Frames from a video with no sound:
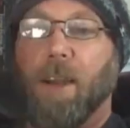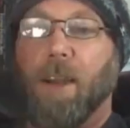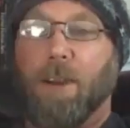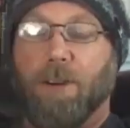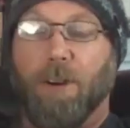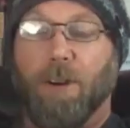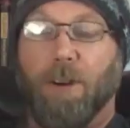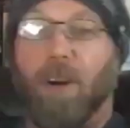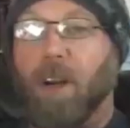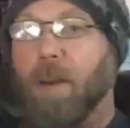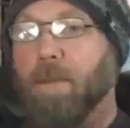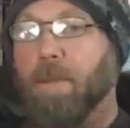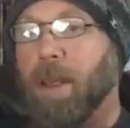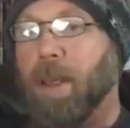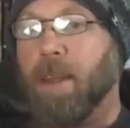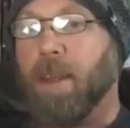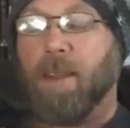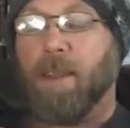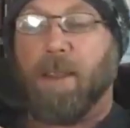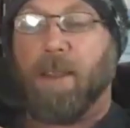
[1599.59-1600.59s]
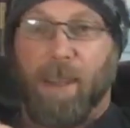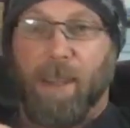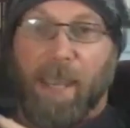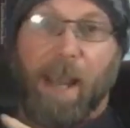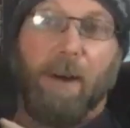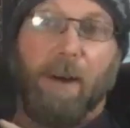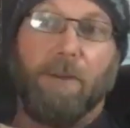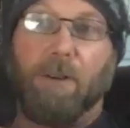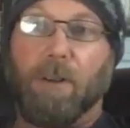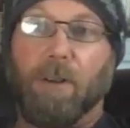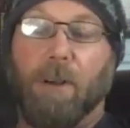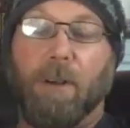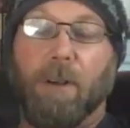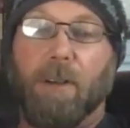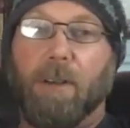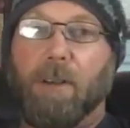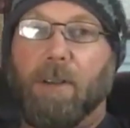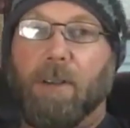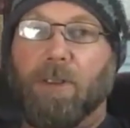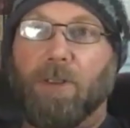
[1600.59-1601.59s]
you're going to be the counter
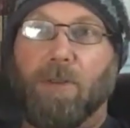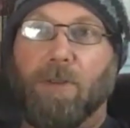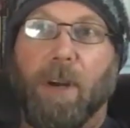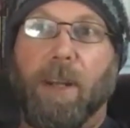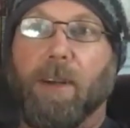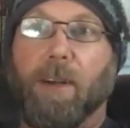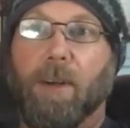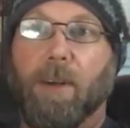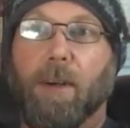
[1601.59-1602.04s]
strike.